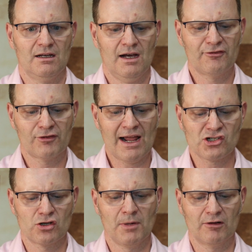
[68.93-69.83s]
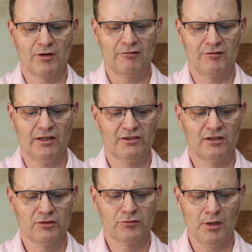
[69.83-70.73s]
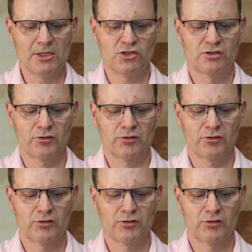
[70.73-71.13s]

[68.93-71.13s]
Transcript: I fractured my right wrist in a scrimmage